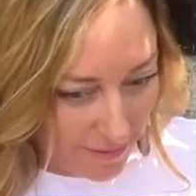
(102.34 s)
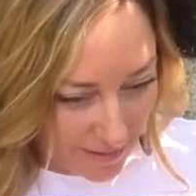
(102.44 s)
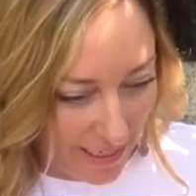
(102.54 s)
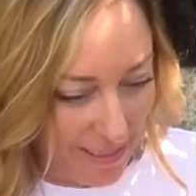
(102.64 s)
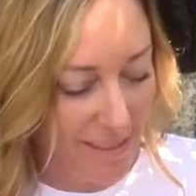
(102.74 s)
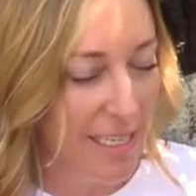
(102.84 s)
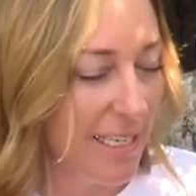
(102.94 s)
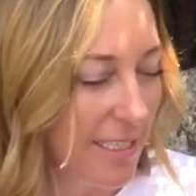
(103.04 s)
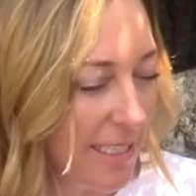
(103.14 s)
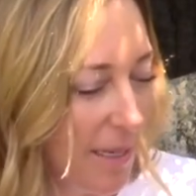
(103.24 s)
Yes, I
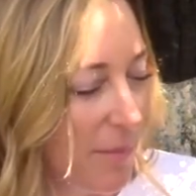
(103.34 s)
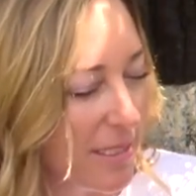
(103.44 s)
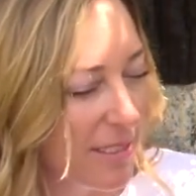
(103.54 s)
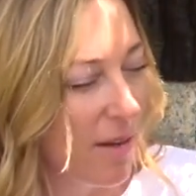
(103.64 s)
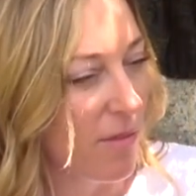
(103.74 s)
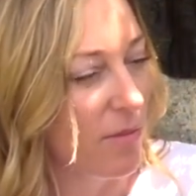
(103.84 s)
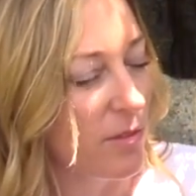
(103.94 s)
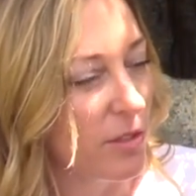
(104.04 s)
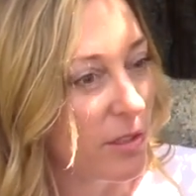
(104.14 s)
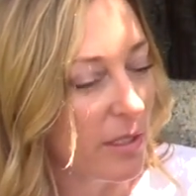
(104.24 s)
needed to get myself
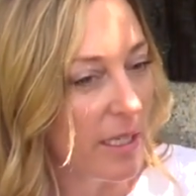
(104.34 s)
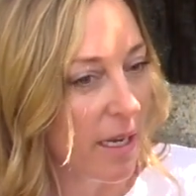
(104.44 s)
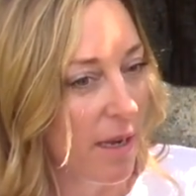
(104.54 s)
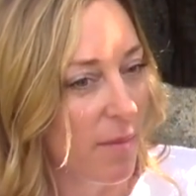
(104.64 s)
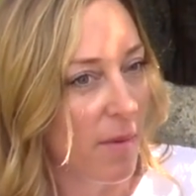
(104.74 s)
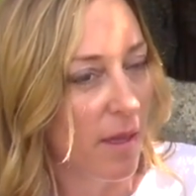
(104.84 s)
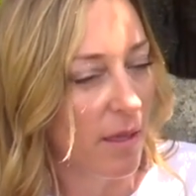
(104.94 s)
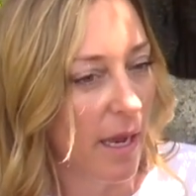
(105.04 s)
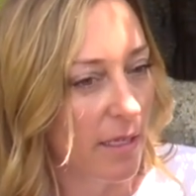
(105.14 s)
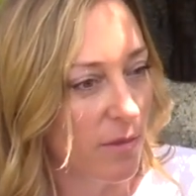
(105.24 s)
truly
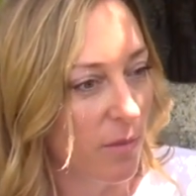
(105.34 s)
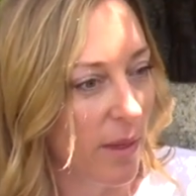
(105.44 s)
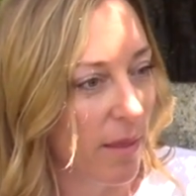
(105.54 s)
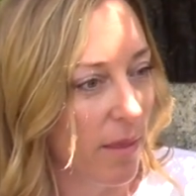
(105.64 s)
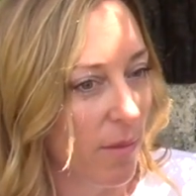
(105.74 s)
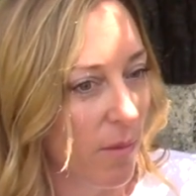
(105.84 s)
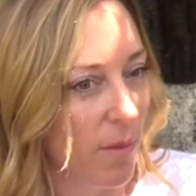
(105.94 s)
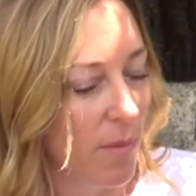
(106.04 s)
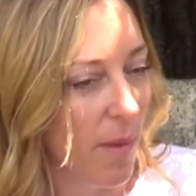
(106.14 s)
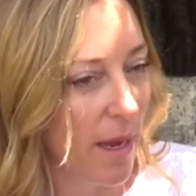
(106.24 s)
aligned
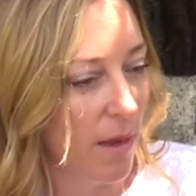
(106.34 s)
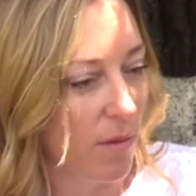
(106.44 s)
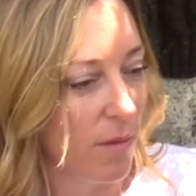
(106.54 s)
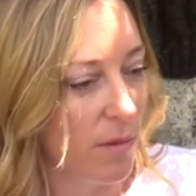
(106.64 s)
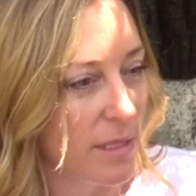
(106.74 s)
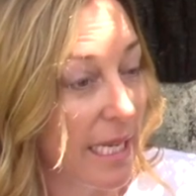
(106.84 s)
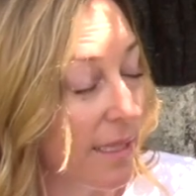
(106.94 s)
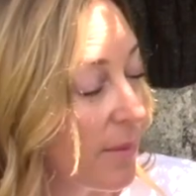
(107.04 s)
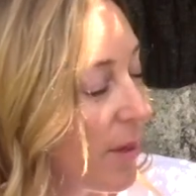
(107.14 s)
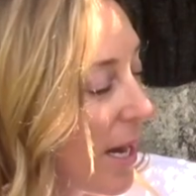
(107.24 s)
with my own
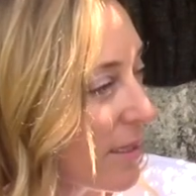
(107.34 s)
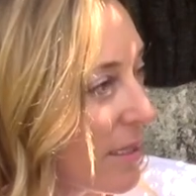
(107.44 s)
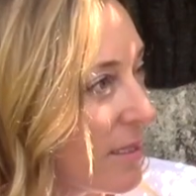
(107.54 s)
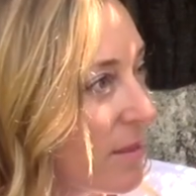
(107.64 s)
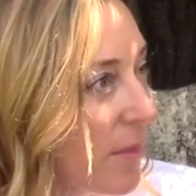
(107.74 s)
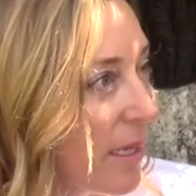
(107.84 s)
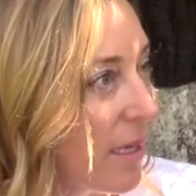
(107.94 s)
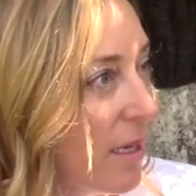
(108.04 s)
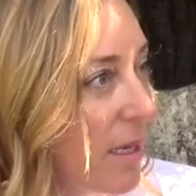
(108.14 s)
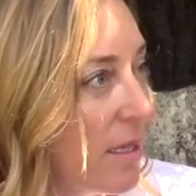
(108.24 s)
daily practice, my
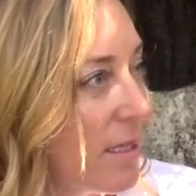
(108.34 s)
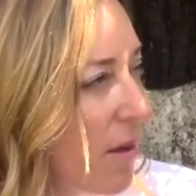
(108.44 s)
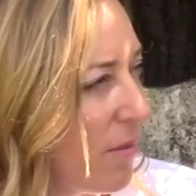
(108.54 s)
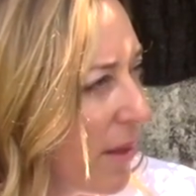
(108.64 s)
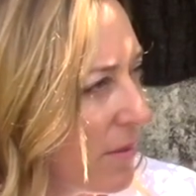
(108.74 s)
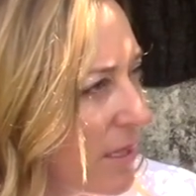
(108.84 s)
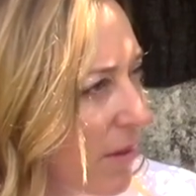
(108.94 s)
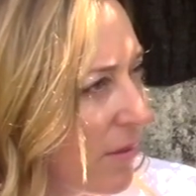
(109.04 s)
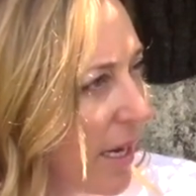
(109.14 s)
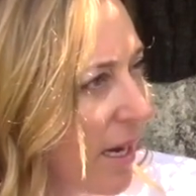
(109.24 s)
self-love,
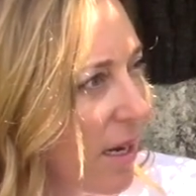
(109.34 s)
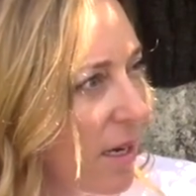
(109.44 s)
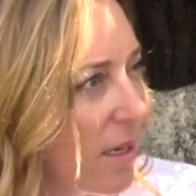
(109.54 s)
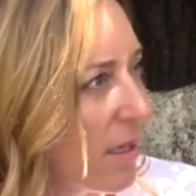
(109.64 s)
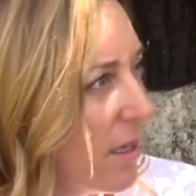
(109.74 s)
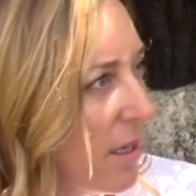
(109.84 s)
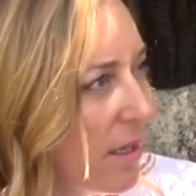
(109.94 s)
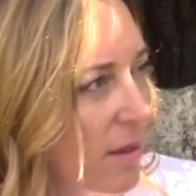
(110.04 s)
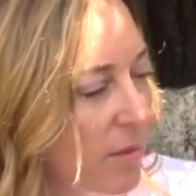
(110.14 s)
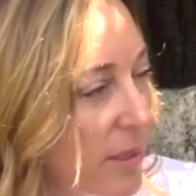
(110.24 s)
self-care,
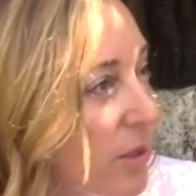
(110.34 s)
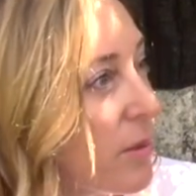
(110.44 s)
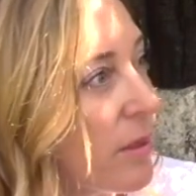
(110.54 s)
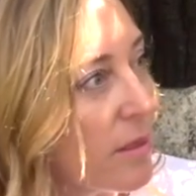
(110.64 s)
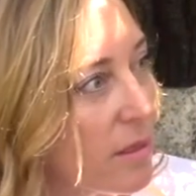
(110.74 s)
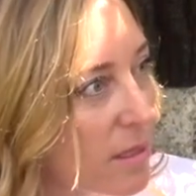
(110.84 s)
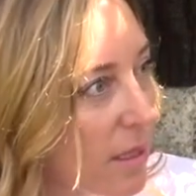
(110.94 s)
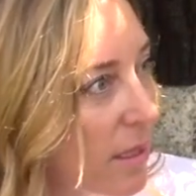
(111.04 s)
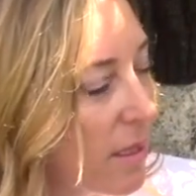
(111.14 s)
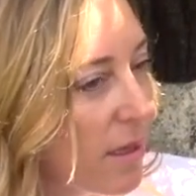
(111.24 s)
the rituals,
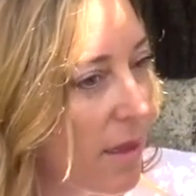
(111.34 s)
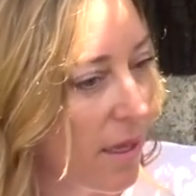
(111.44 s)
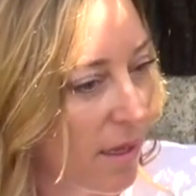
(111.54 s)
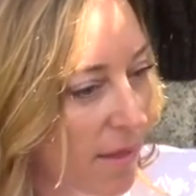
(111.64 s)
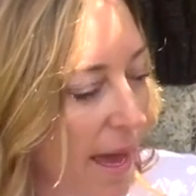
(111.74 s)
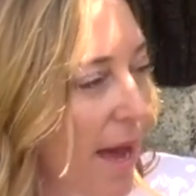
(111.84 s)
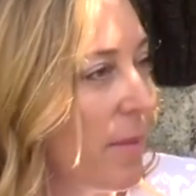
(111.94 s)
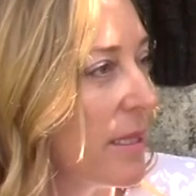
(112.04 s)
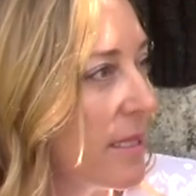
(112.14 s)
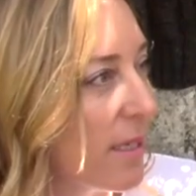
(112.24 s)
the
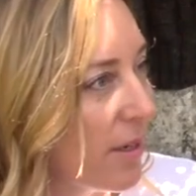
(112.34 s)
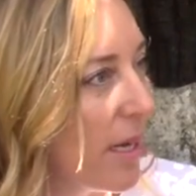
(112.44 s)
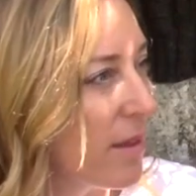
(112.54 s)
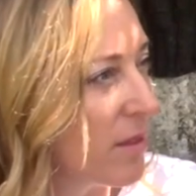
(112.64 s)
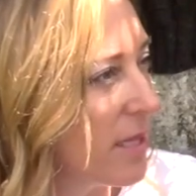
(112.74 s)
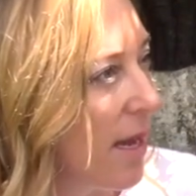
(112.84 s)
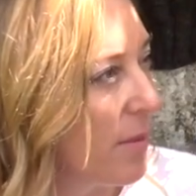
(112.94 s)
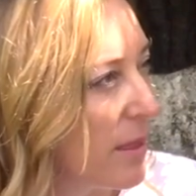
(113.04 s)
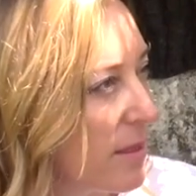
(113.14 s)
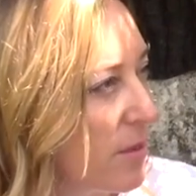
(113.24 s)
habits, and create those
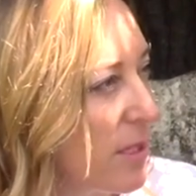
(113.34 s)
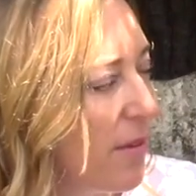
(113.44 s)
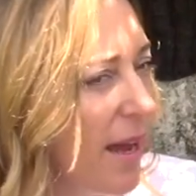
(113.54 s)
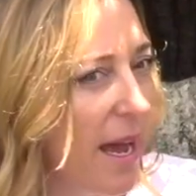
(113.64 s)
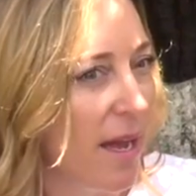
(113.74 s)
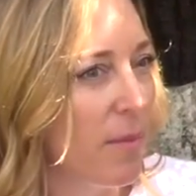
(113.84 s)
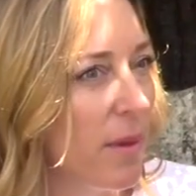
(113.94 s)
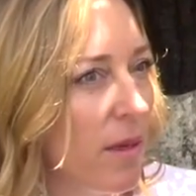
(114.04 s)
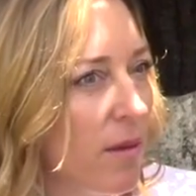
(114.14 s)
habits, which I've had, but